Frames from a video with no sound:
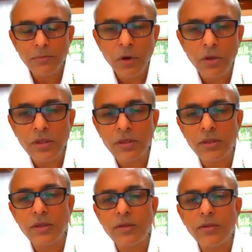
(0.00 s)

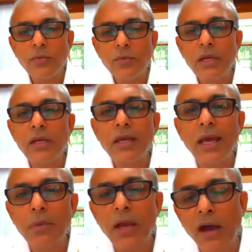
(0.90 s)
processes, we, it
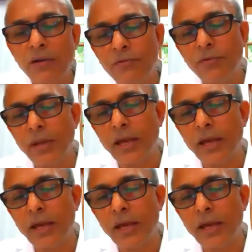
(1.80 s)
can be harmful.